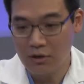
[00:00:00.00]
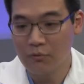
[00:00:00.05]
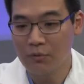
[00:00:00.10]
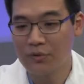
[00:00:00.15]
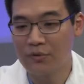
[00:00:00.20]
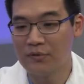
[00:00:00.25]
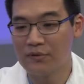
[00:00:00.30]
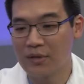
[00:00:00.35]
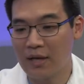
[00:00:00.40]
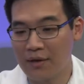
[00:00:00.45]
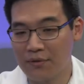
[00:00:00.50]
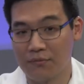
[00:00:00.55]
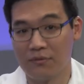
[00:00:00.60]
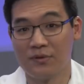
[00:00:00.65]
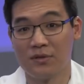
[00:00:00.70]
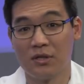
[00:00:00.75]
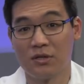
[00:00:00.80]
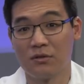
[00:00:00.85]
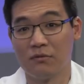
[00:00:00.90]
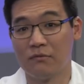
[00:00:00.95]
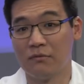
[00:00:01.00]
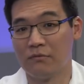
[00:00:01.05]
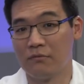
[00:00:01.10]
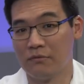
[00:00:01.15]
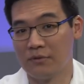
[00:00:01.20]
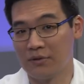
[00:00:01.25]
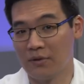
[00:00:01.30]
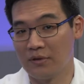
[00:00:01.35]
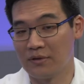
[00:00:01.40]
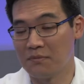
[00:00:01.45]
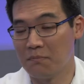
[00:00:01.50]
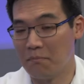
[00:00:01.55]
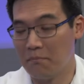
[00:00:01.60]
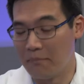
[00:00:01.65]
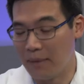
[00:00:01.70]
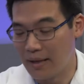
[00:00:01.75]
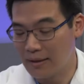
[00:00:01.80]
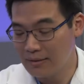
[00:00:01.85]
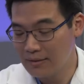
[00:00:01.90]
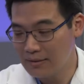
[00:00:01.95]
and what those catheterization results
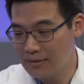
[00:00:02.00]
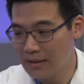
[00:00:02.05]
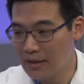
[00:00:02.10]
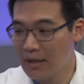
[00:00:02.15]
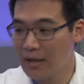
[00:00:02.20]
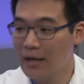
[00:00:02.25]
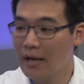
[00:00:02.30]
meant,